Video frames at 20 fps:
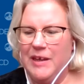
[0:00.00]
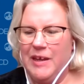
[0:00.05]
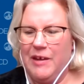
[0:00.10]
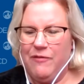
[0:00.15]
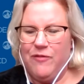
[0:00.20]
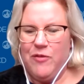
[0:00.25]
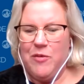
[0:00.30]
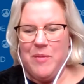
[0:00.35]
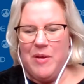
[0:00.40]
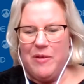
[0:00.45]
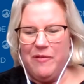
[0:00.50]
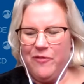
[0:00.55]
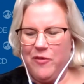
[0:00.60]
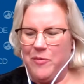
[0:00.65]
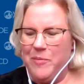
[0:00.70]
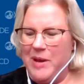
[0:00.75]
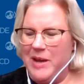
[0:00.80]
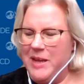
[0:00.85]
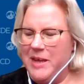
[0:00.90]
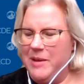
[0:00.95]
from
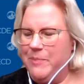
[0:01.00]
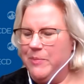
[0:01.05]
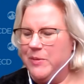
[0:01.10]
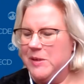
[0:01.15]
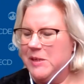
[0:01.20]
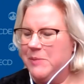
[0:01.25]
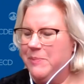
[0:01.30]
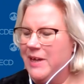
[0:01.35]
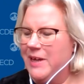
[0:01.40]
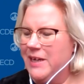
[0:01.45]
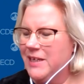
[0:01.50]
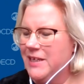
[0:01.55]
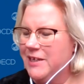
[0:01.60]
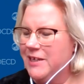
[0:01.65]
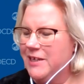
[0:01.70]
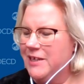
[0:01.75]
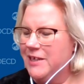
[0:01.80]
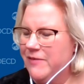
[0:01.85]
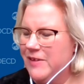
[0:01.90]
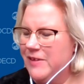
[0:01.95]
many
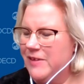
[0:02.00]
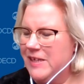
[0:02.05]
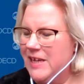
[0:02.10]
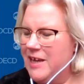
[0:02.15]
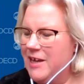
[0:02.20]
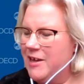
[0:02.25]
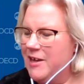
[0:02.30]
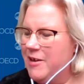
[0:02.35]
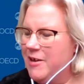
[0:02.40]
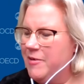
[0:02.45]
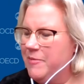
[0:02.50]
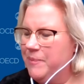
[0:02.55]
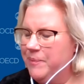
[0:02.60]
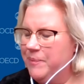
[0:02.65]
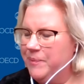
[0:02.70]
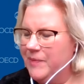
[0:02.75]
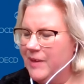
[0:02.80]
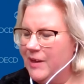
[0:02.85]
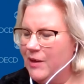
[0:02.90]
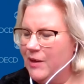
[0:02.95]
perspectives,
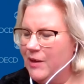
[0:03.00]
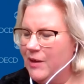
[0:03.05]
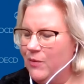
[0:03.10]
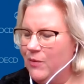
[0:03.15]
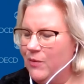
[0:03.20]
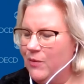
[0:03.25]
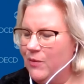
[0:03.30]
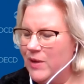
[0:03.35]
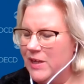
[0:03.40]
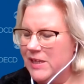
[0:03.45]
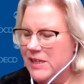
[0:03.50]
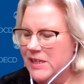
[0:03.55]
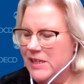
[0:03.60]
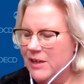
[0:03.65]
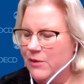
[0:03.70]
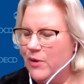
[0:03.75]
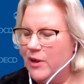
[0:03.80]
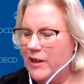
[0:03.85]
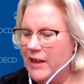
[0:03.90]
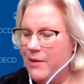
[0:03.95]
what's
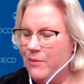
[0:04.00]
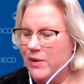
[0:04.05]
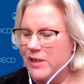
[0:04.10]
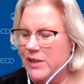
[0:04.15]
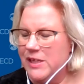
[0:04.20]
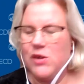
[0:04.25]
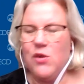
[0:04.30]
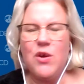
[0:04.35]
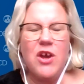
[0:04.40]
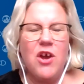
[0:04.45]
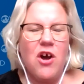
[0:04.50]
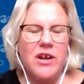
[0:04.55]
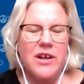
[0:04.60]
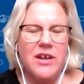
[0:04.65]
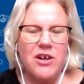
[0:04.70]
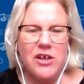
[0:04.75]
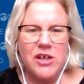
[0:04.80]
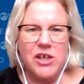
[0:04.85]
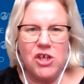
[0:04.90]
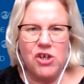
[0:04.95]
going on in
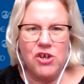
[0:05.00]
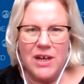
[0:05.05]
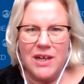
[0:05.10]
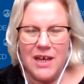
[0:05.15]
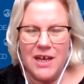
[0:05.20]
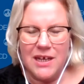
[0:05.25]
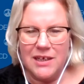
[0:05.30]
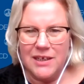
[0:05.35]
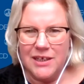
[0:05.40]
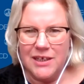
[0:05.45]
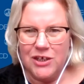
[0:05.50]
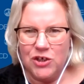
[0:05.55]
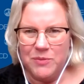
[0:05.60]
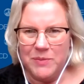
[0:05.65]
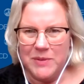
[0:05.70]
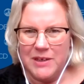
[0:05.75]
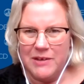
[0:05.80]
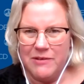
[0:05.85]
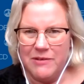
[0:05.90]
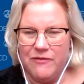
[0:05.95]
Australia in terms
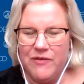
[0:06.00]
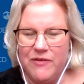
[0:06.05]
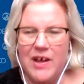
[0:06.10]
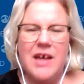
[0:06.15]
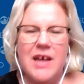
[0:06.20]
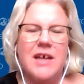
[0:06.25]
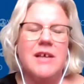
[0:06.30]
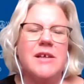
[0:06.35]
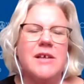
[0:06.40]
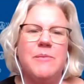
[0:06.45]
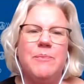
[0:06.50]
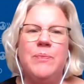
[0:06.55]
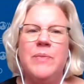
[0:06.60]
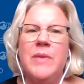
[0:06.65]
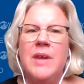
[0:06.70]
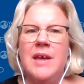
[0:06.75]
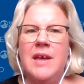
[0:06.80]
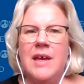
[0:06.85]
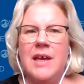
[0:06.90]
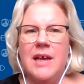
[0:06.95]
of
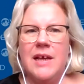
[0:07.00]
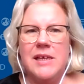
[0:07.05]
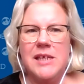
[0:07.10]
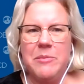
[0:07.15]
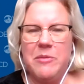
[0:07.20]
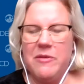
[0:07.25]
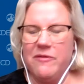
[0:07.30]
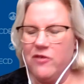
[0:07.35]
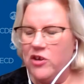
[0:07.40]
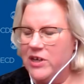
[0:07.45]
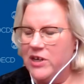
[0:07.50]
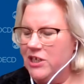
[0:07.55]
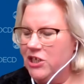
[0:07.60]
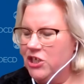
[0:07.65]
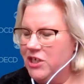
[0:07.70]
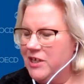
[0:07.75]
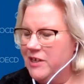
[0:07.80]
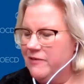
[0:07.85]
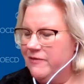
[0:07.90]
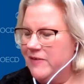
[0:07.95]
some of your
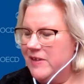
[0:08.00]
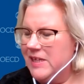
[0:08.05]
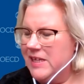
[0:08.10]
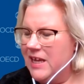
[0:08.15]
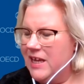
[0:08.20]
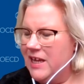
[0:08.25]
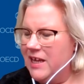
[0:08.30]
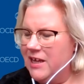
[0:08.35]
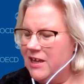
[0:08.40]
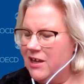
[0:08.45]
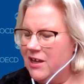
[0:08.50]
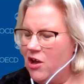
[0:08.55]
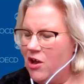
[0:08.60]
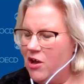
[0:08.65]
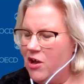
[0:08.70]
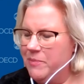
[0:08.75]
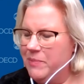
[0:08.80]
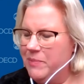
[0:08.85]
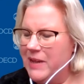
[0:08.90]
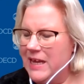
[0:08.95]
initiatives
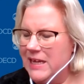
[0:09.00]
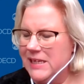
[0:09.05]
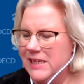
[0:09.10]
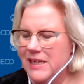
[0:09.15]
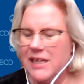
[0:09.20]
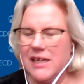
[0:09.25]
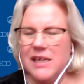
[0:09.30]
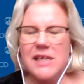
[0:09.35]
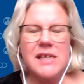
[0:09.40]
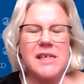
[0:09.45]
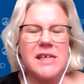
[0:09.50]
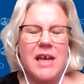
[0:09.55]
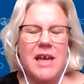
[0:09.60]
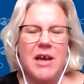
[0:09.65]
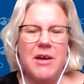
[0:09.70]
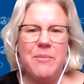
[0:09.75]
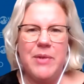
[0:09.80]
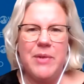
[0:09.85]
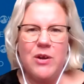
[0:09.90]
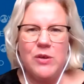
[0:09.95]
on plastics,
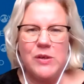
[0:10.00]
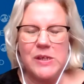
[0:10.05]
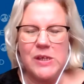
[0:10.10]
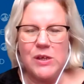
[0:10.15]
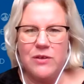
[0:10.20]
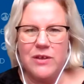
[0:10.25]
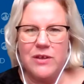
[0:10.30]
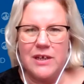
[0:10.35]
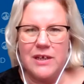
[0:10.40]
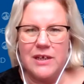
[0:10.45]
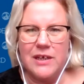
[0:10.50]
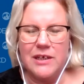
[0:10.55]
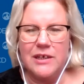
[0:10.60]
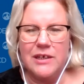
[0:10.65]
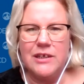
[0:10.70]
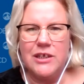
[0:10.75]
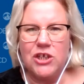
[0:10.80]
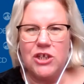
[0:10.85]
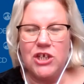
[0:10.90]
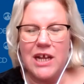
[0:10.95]
but also
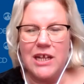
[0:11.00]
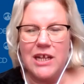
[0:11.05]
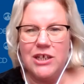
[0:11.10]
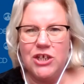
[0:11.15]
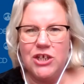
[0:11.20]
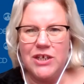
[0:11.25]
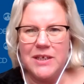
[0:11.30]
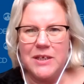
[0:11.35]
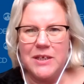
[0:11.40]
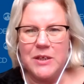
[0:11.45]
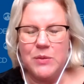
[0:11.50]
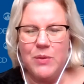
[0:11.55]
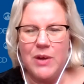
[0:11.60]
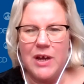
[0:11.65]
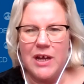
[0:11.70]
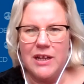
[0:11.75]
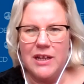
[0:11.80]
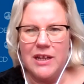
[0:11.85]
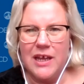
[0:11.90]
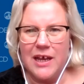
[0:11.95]
the challenges as
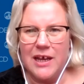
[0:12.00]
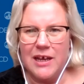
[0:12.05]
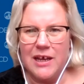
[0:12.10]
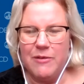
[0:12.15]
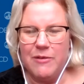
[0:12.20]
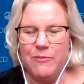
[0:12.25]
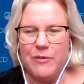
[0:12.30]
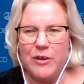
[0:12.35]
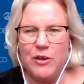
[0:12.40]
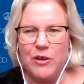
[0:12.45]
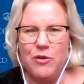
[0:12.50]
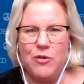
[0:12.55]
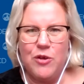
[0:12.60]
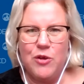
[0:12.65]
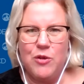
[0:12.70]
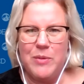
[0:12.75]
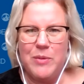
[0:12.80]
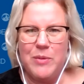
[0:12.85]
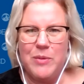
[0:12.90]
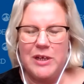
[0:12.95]
well. You
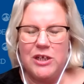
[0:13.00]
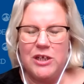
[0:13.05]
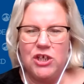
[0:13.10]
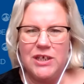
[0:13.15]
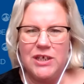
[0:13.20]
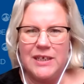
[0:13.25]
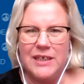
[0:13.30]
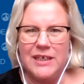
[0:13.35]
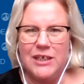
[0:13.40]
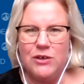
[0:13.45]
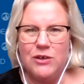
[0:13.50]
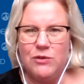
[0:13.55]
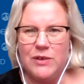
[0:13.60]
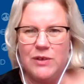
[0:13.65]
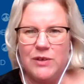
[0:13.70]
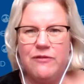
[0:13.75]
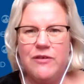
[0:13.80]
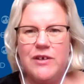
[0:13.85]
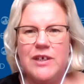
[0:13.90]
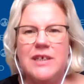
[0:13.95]
mentioned,
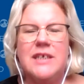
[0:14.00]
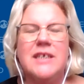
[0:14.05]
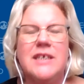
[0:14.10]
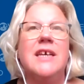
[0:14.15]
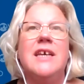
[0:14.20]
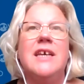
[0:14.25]
different